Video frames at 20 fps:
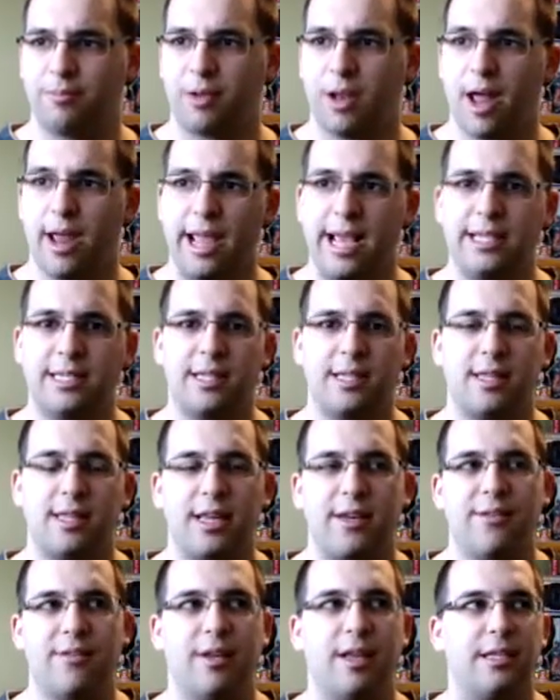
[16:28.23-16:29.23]
I guess the
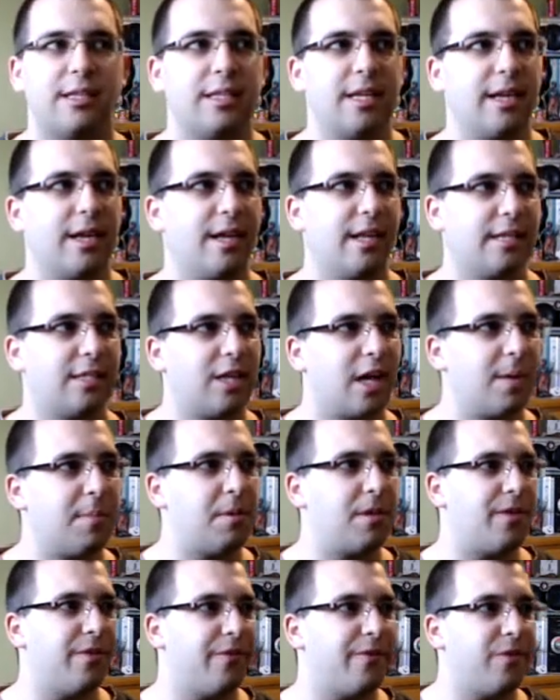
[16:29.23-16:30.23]
thing, let's talk
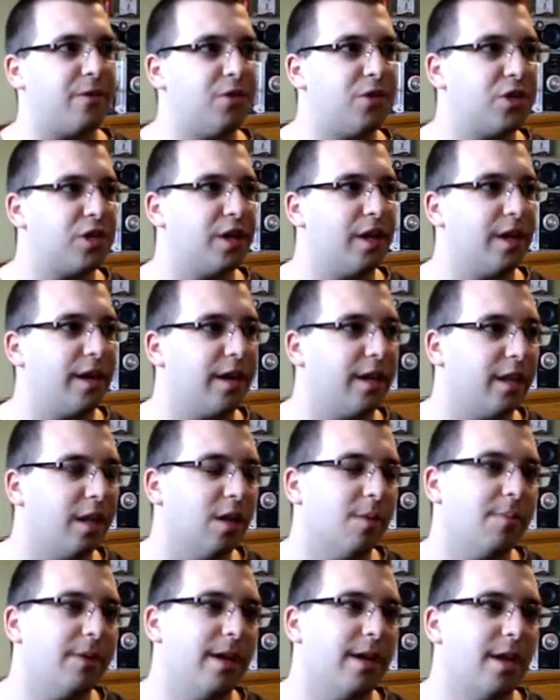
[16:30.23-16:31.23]
about the future a
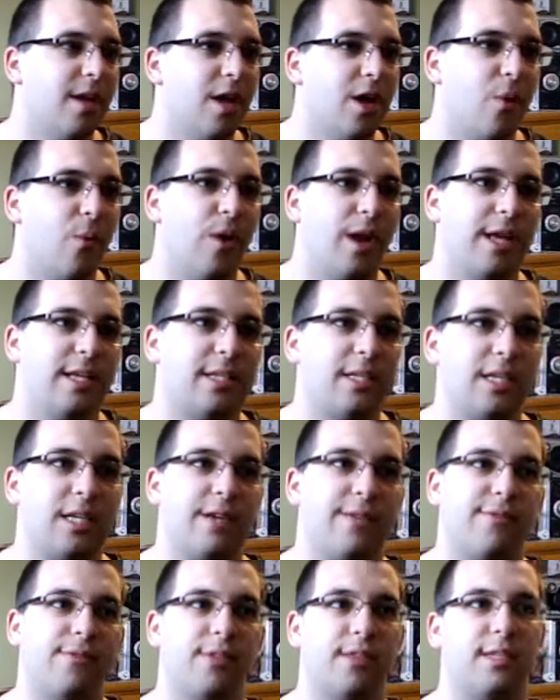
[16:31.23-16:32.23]
little bit. What I see
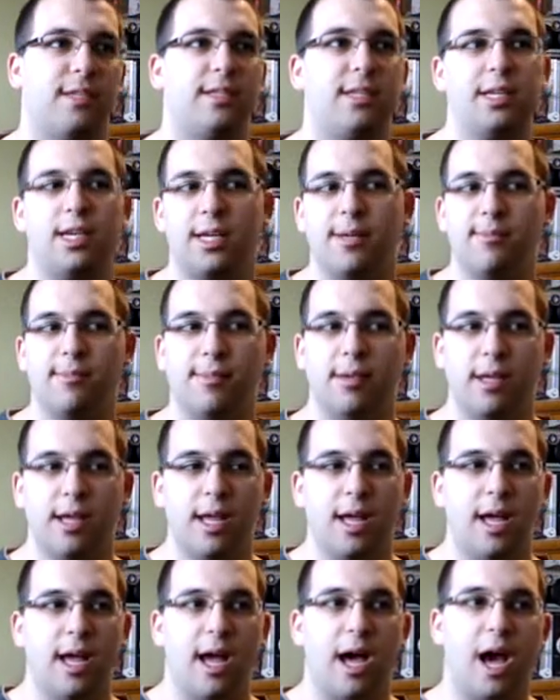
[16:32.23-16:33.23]
for this team.
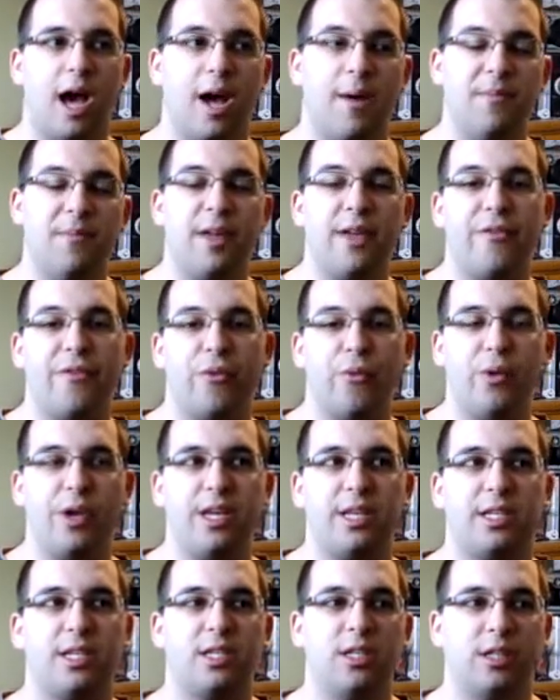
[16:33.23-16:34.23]
If
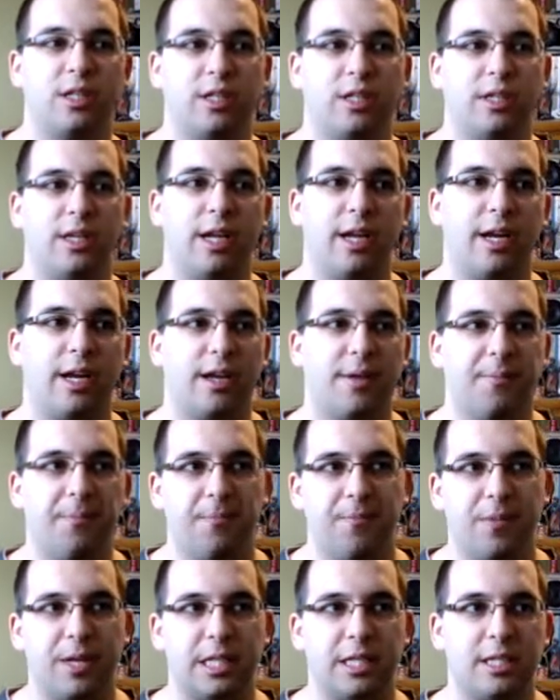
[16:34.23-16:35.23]
we still,
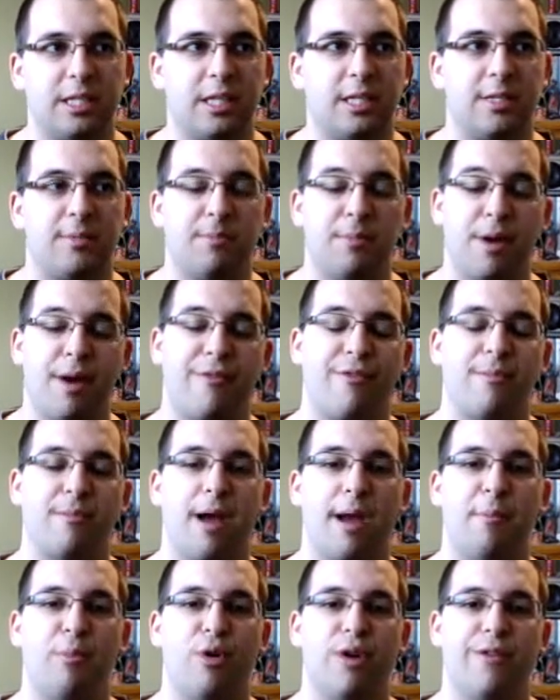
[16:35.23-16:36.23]
this is from
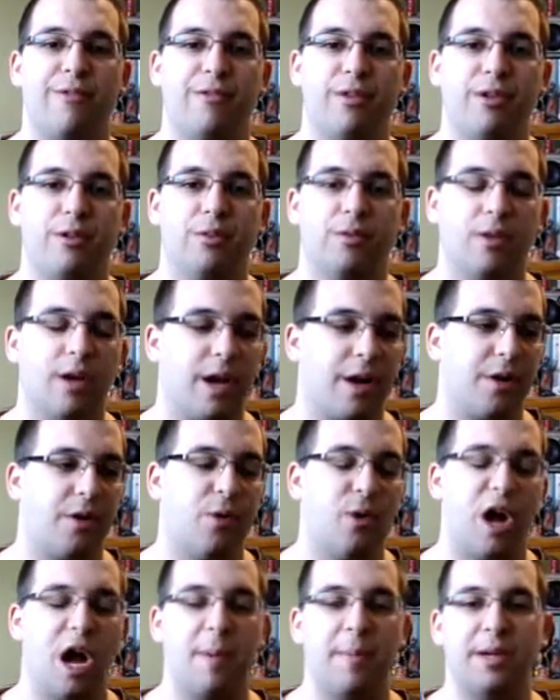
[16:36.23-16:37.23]
my point of view. I don't
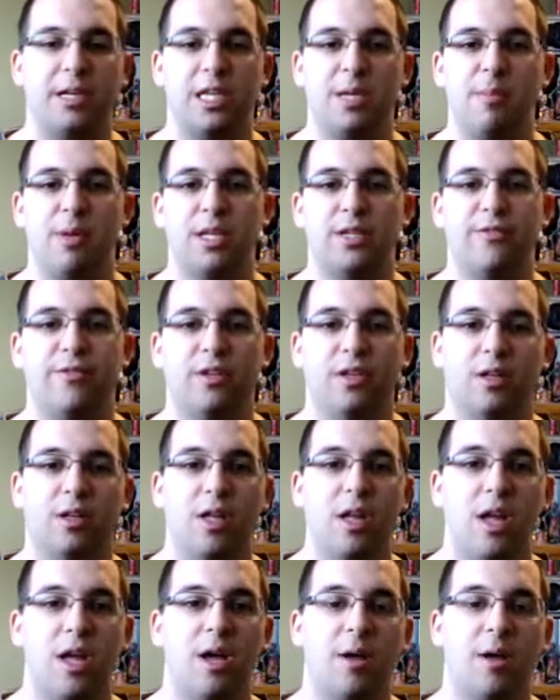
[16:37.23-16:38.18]
know how my teammates feel.